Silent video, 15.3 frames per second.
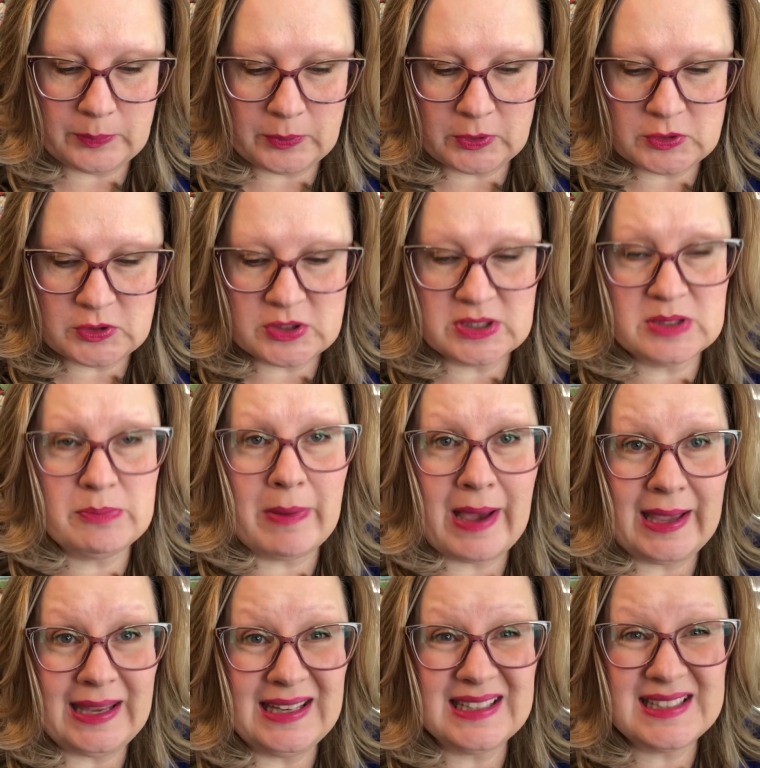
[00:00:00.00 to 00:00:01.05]
purchase
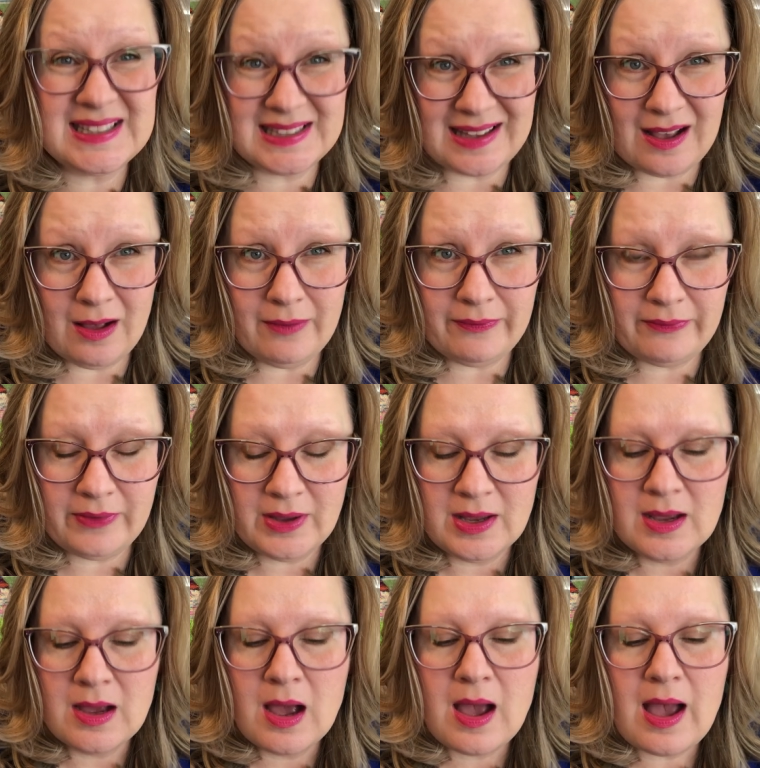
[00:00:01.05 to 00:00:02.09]
by itself
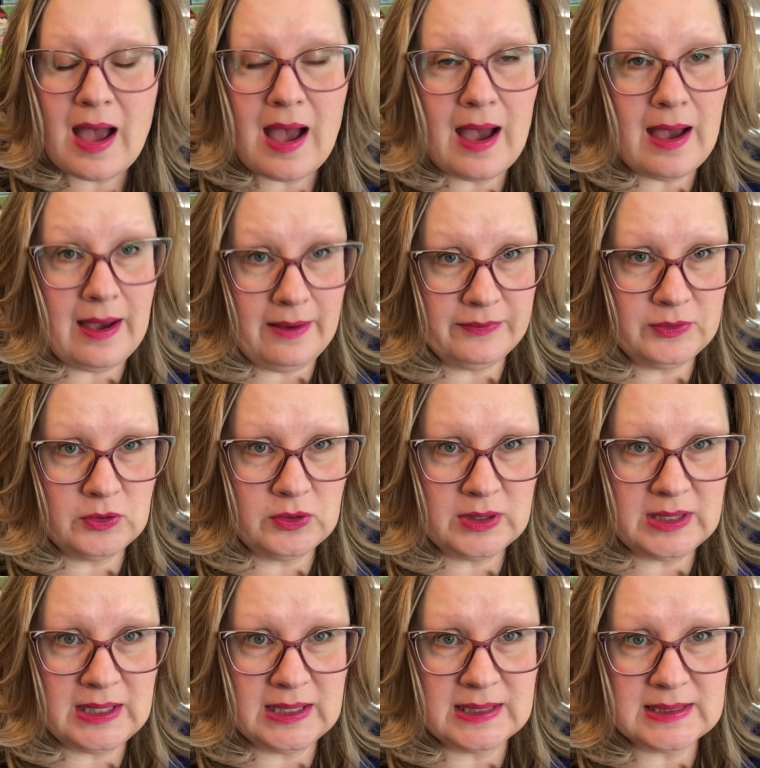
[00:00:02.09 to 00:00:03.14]
after the
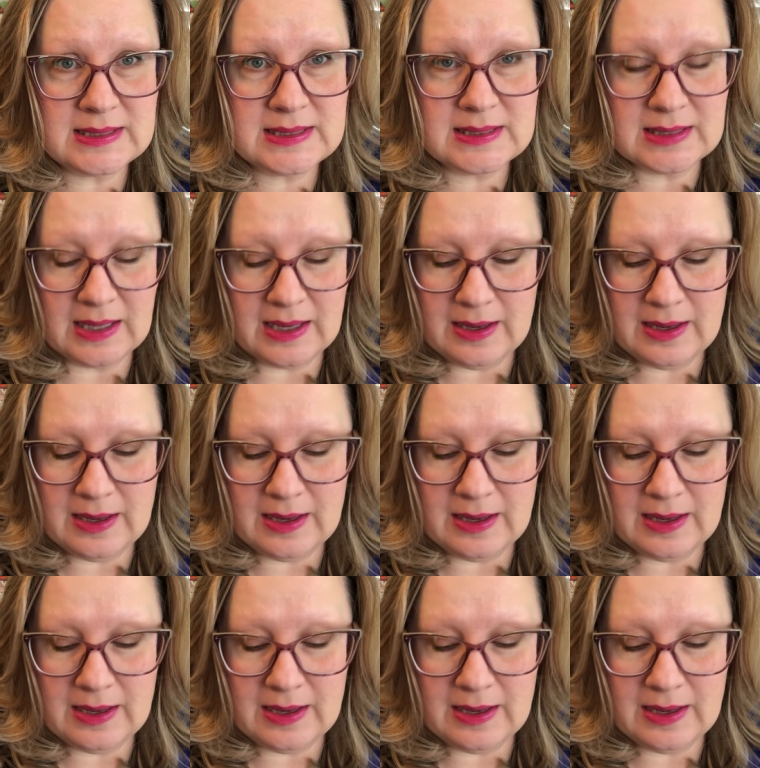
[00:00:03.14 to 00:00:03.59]
kits